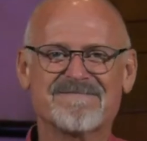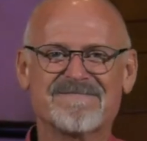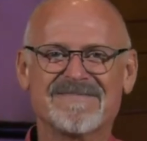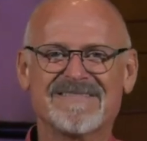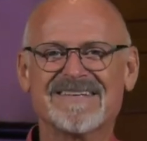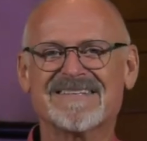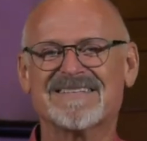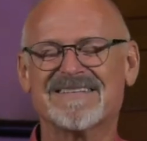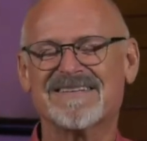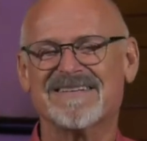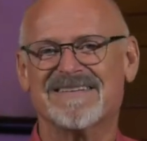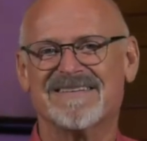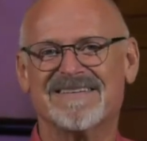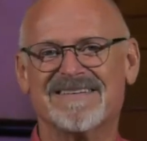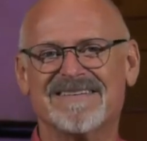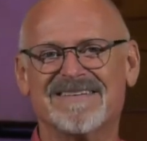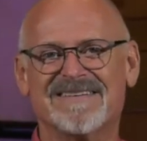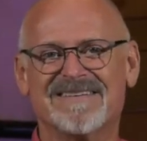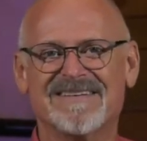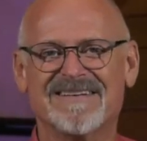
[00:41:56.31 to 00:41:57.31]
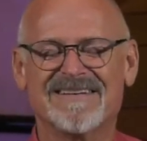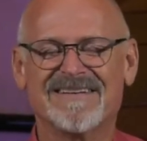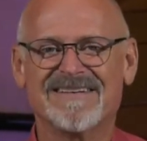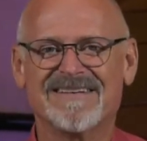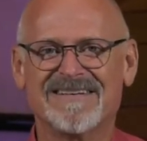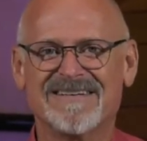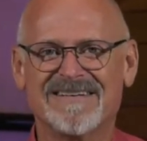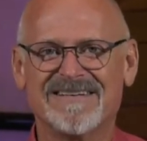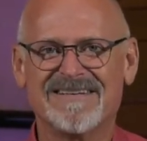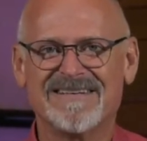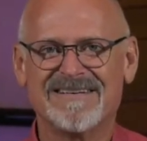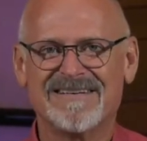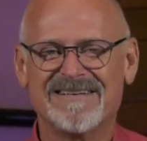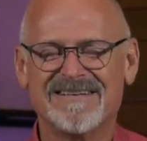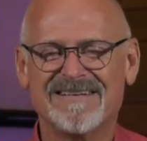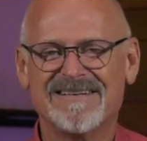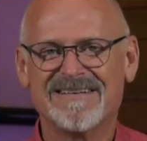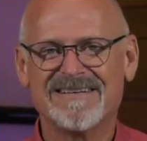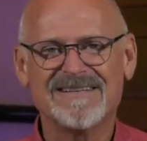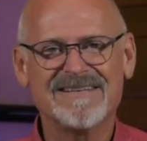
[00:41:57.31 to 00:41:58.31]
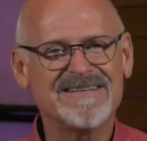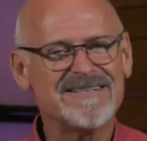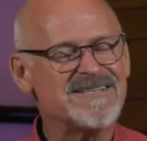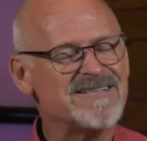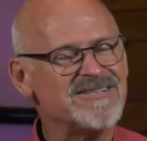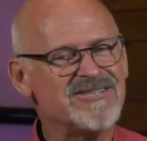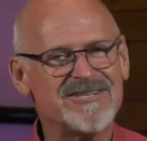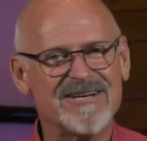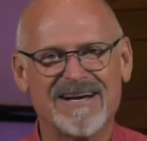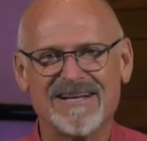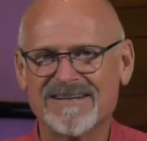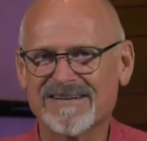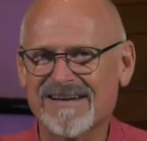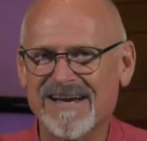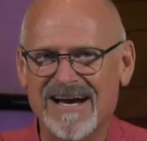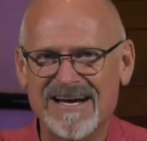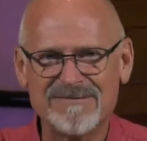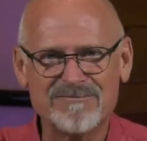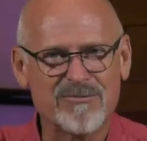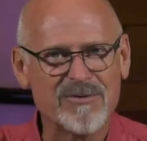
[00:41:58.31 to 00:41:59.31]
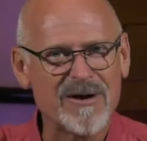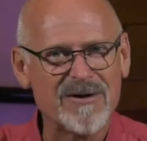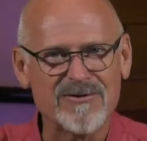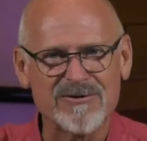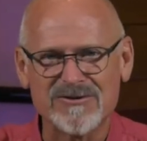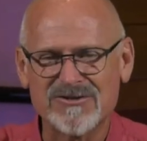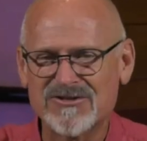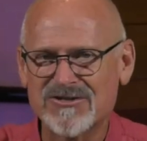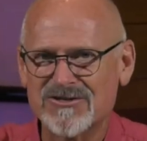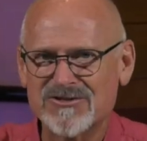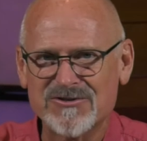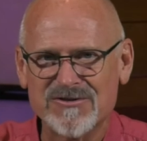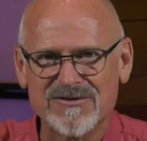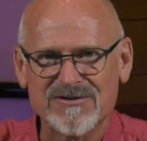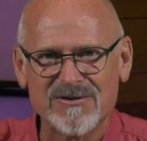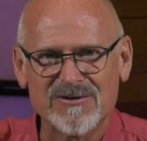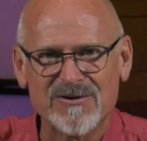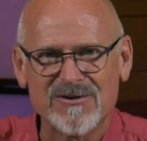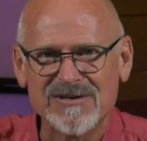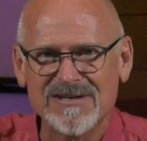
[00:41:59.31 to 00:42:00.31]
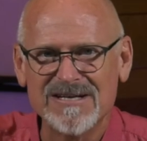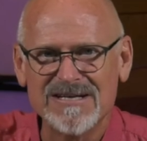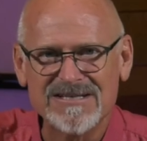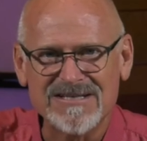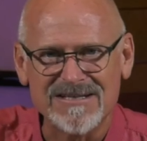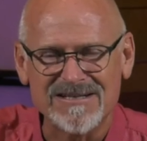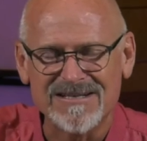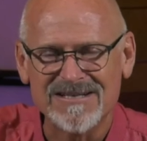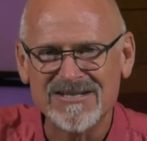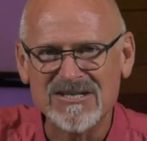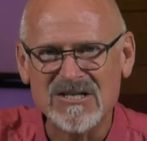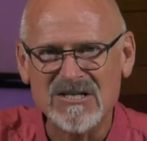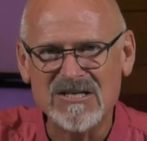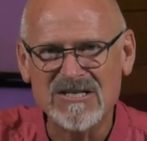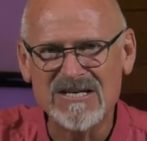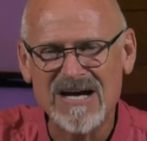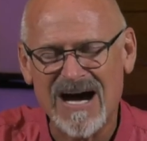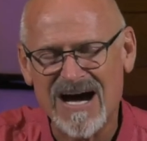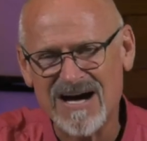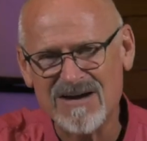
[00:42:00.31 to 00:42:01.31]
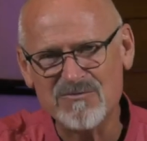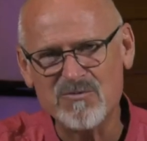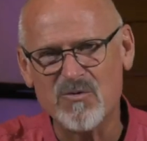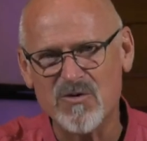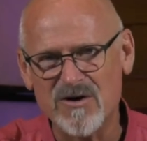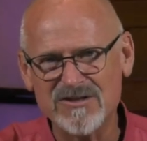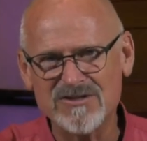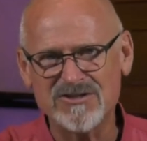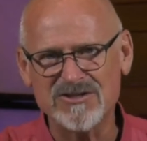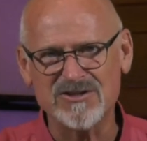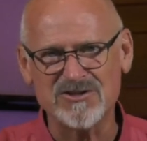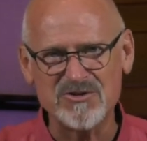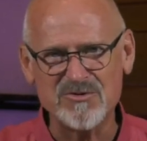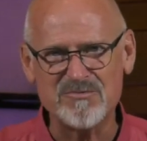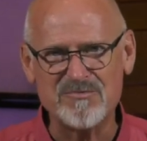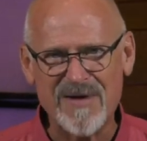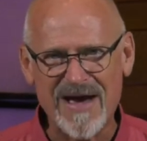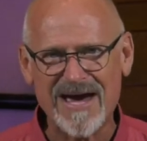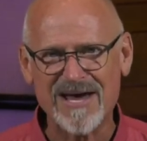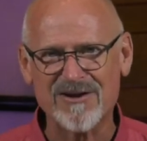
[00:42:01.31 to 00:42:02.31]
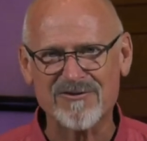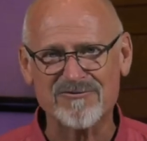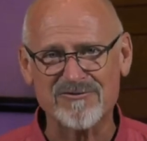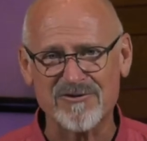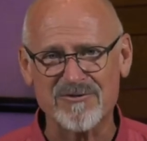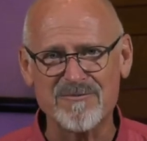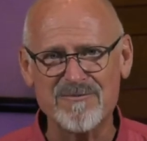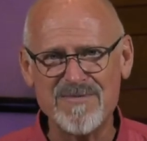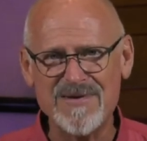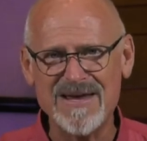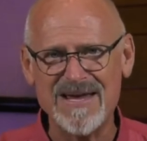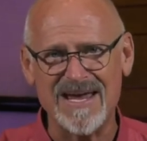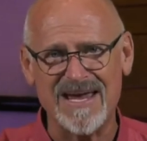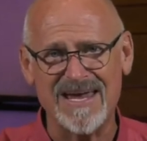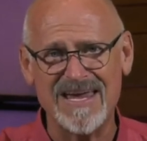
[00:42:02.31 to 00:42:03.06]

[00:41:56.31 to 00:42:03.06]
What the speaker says: Listen. Listen, child of God, brother, sister in the Lord, listen. God wants to do battle for me.